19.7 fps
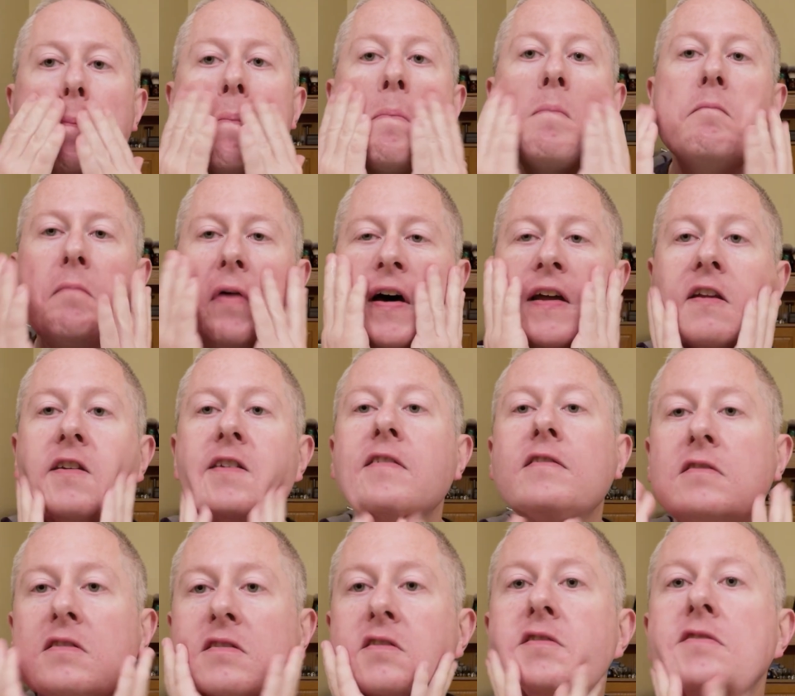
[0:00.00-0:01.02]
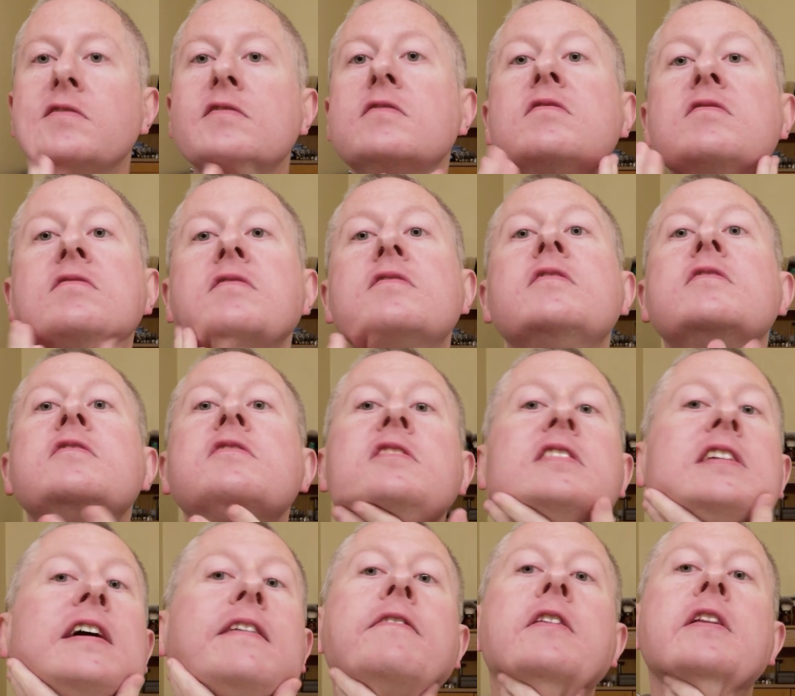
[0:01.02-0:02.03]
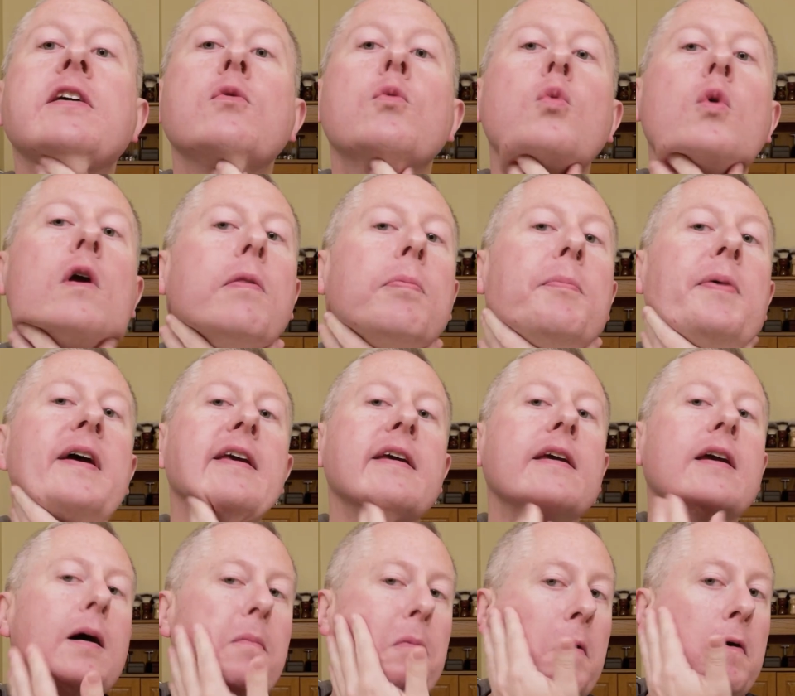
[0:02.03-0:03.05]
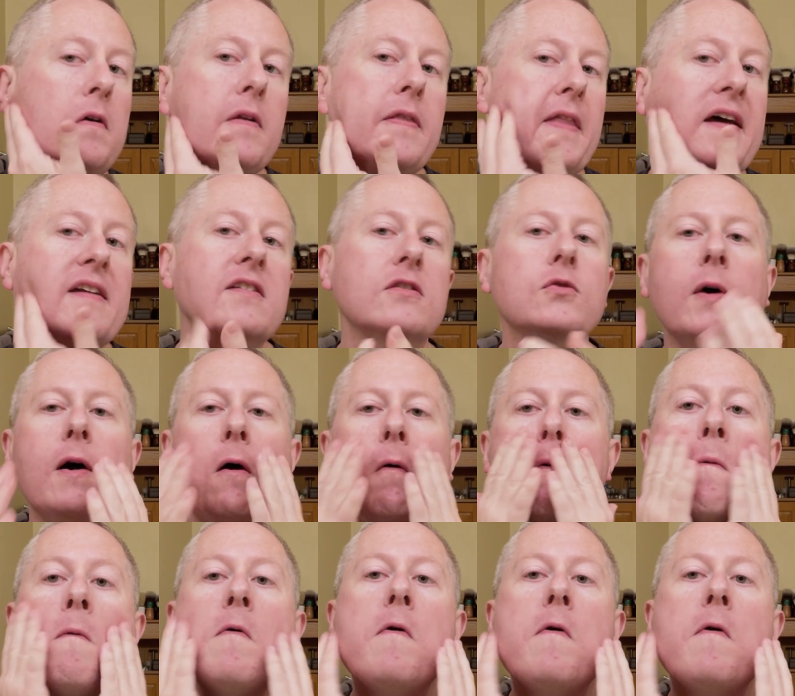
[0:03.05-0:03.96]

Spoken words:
But definitely worth picking up that as well.